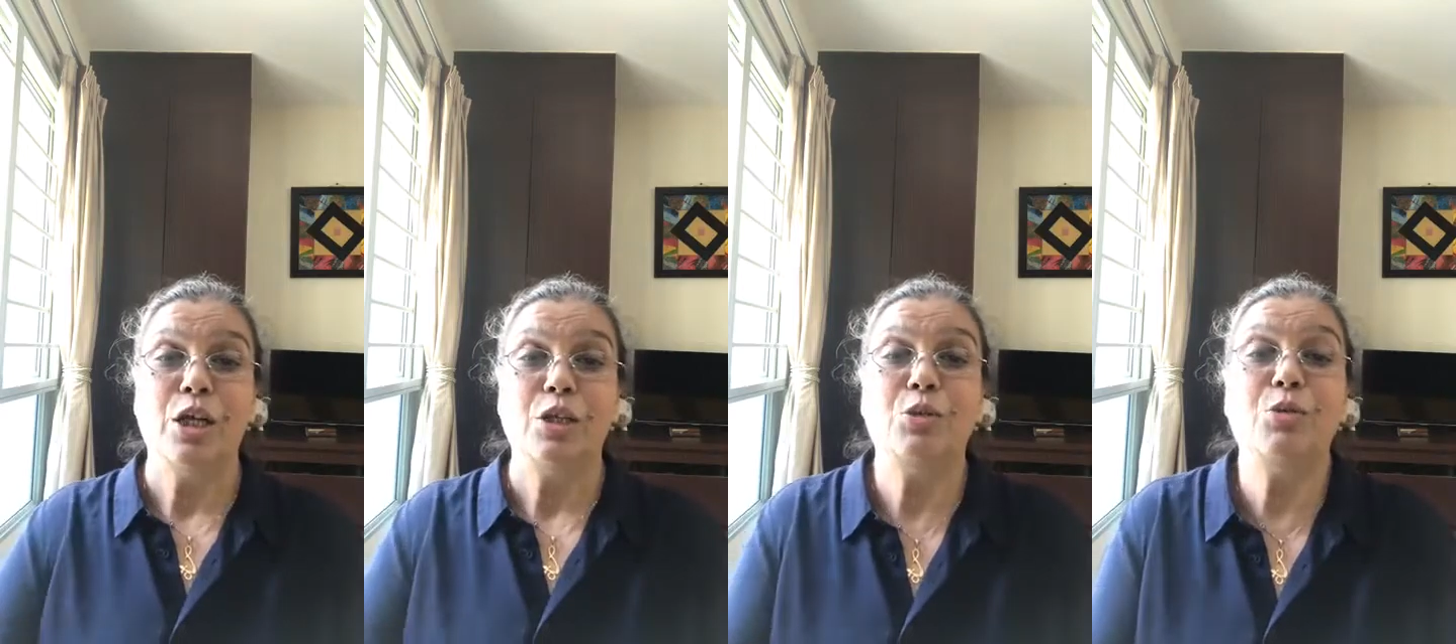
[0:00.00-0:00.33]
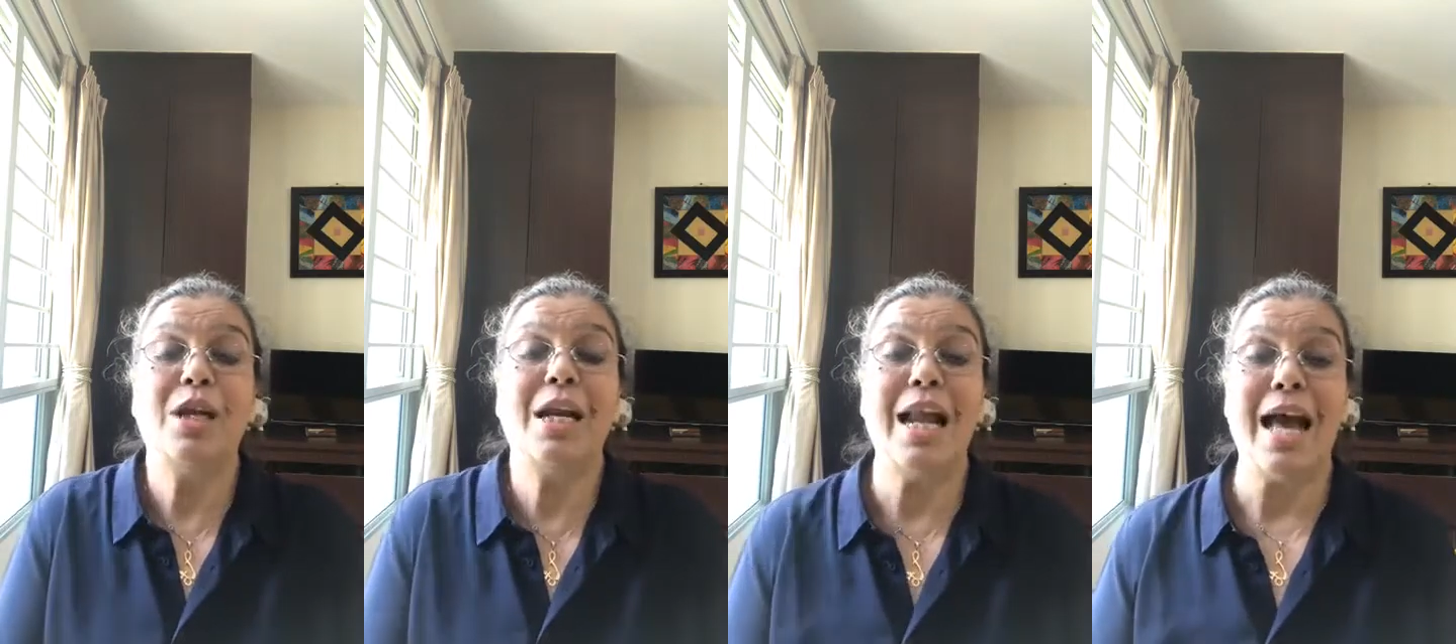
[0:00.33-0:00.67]
to
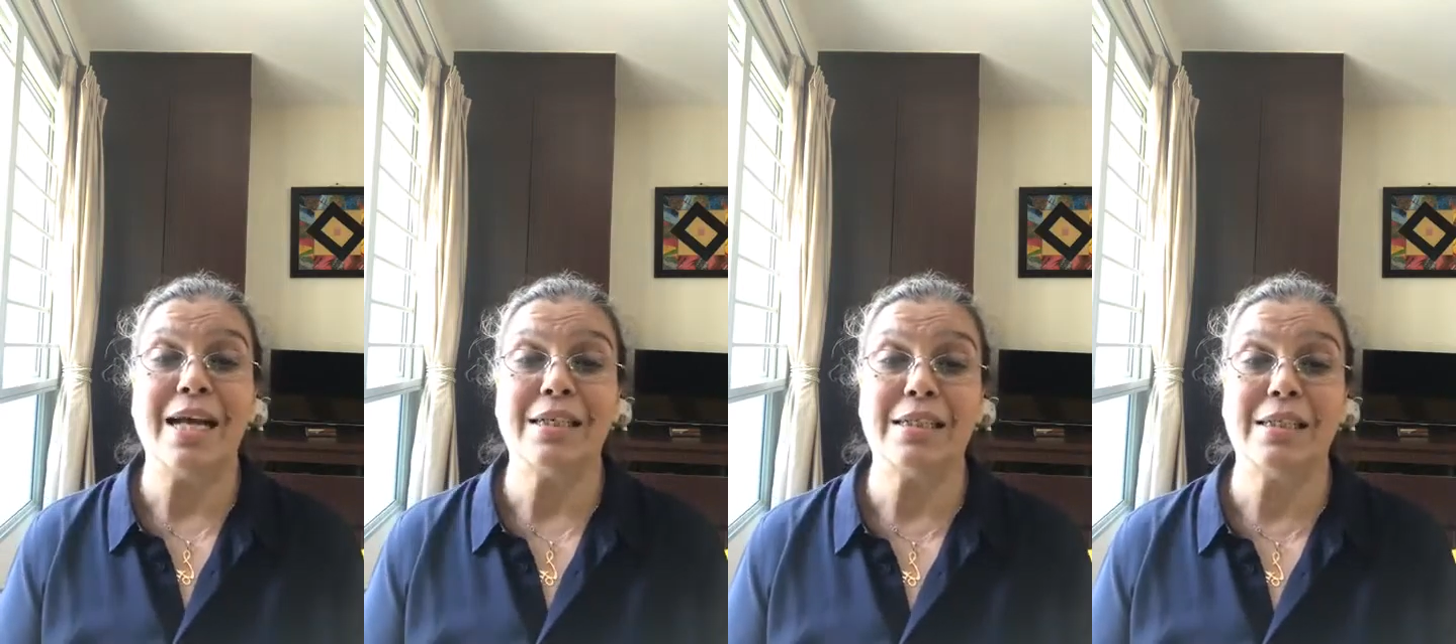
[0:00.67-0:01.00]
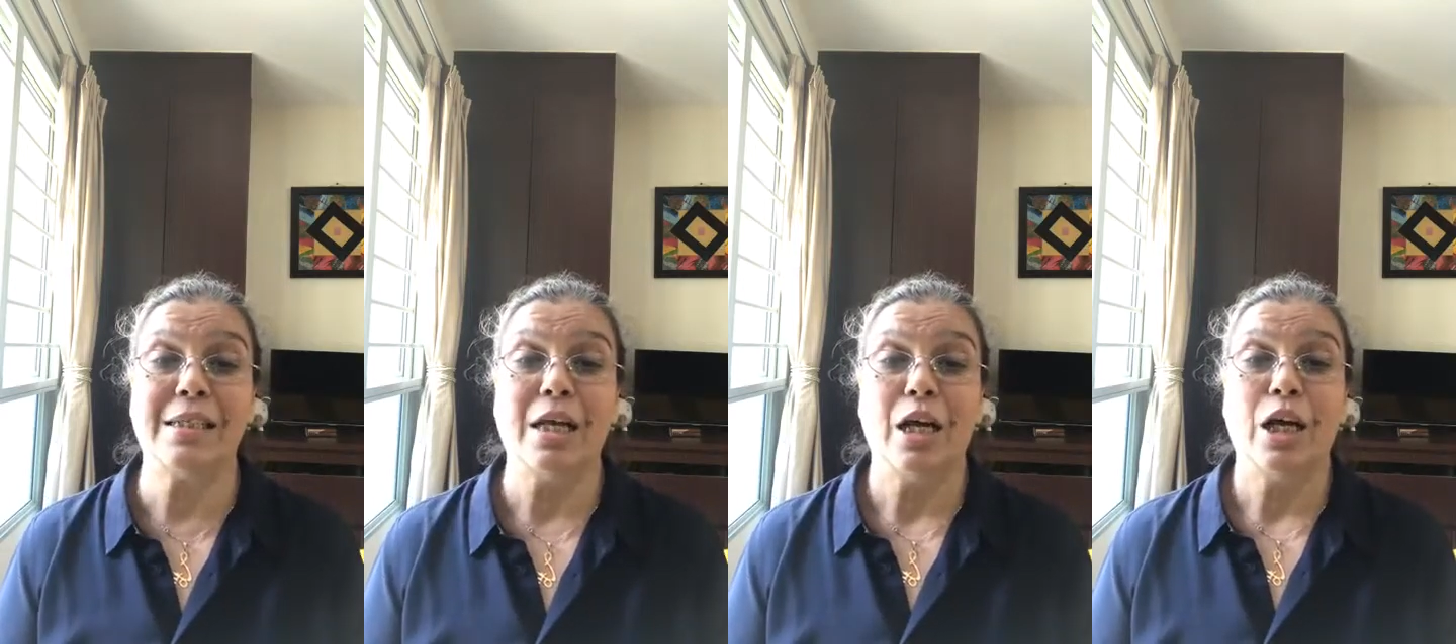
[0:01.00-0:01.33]

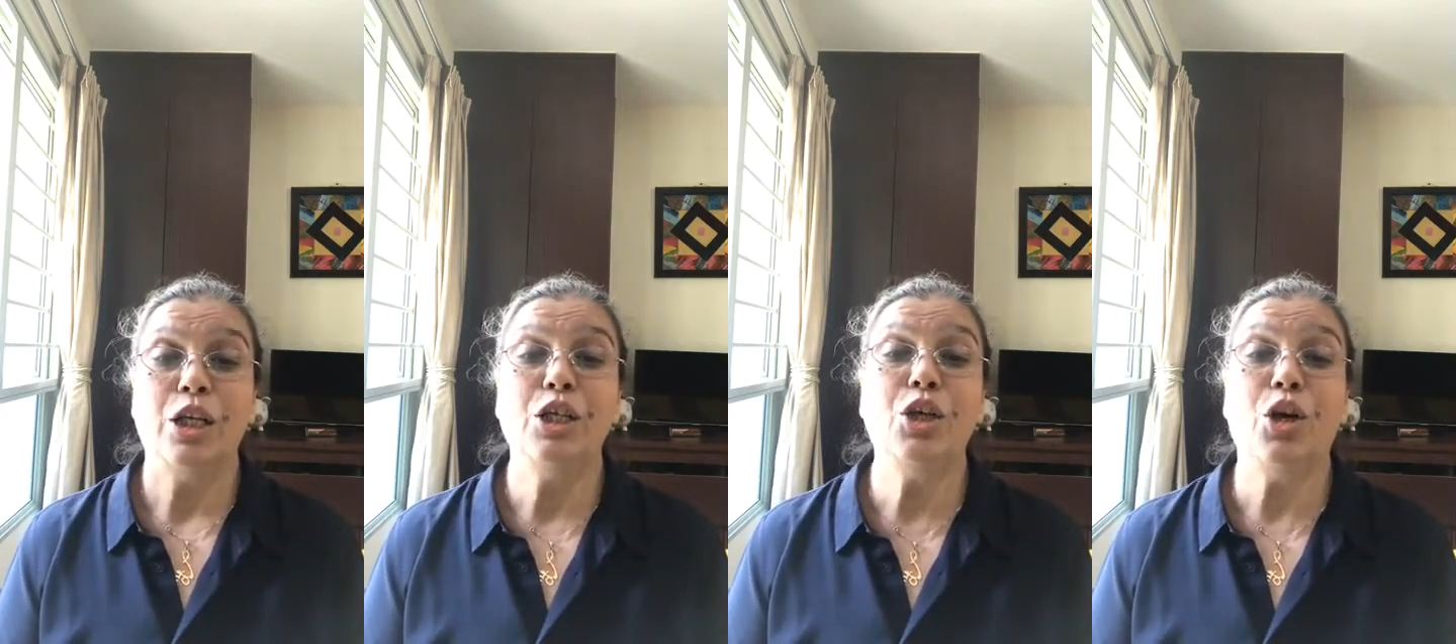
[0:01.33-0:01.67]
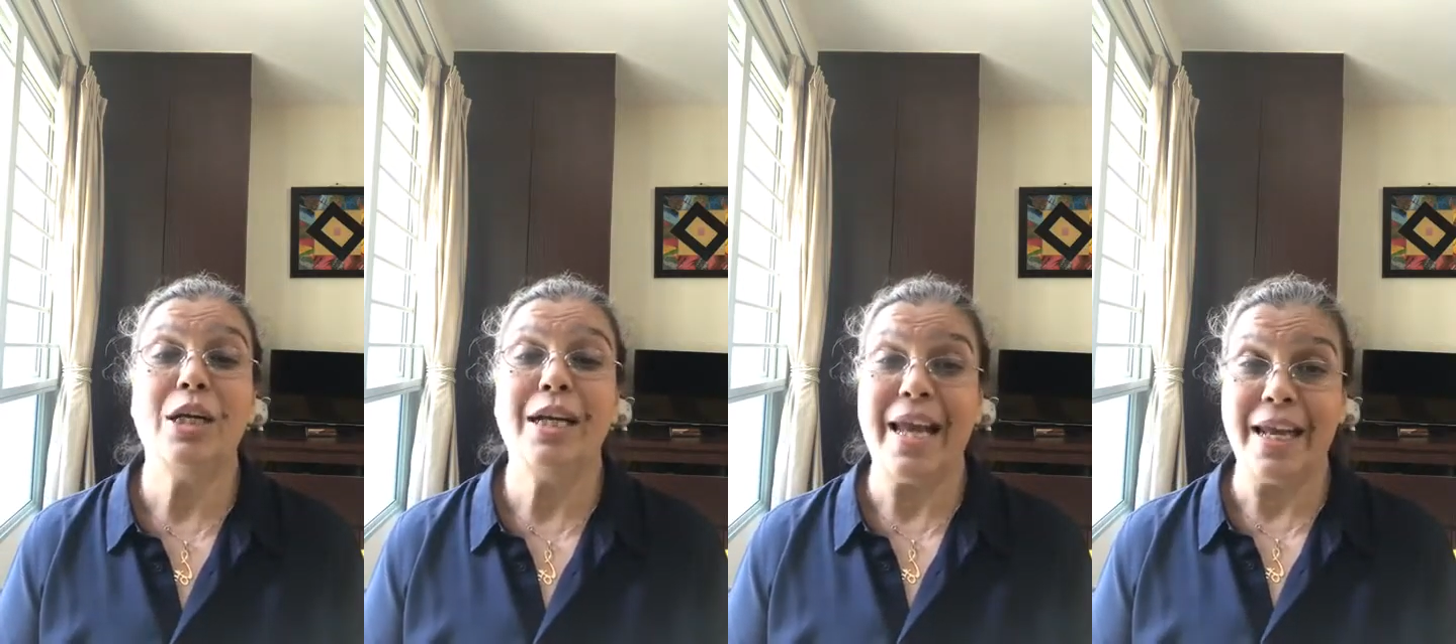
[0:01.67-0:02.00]
relax your
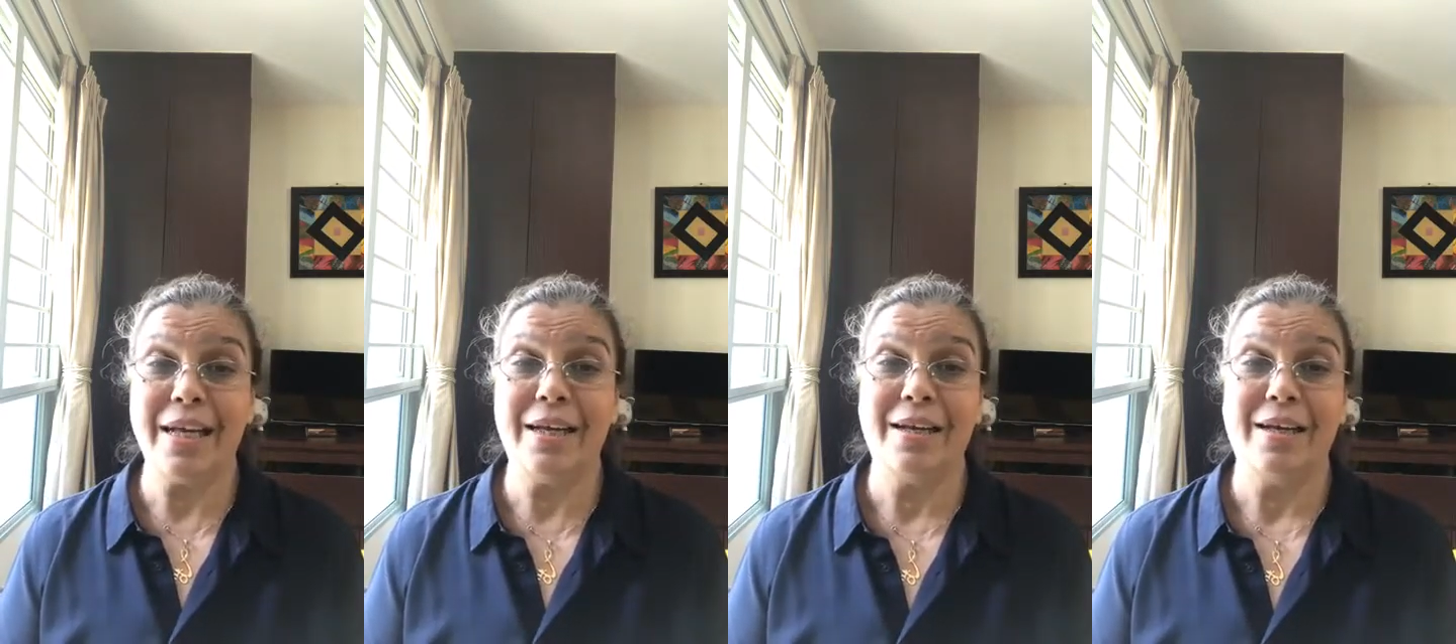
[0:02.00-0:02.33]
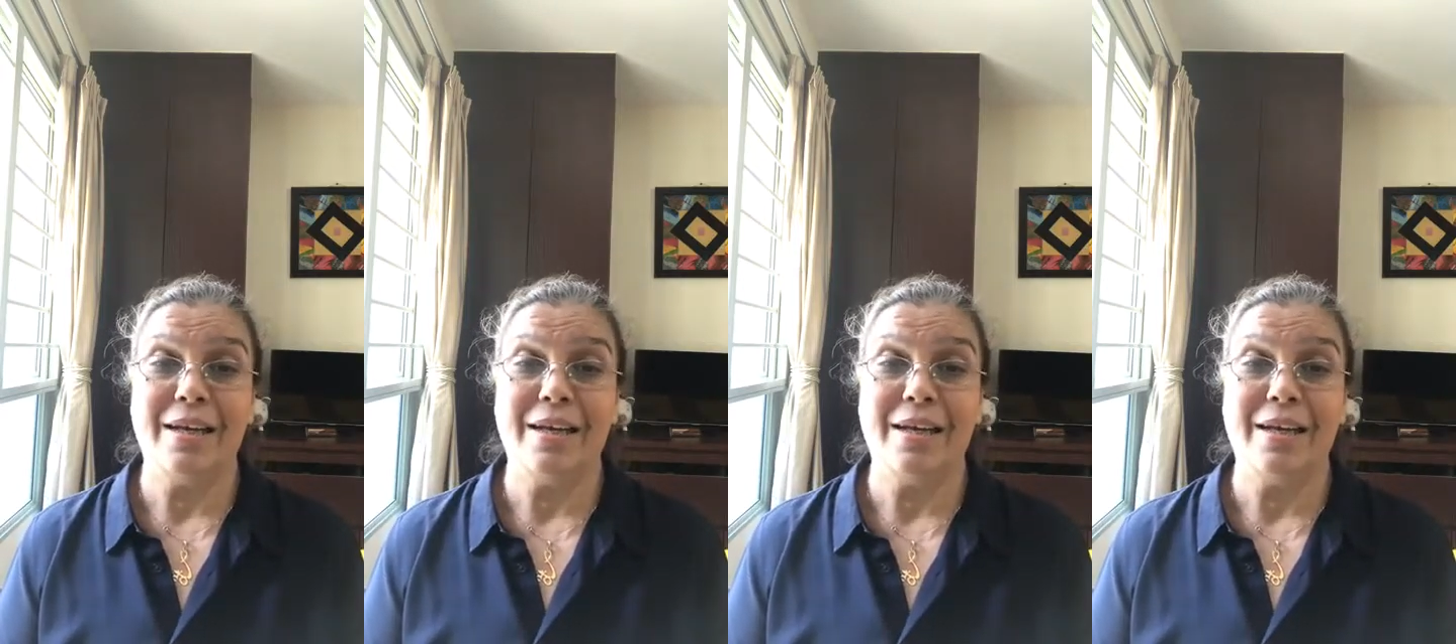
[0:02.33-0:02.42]
neck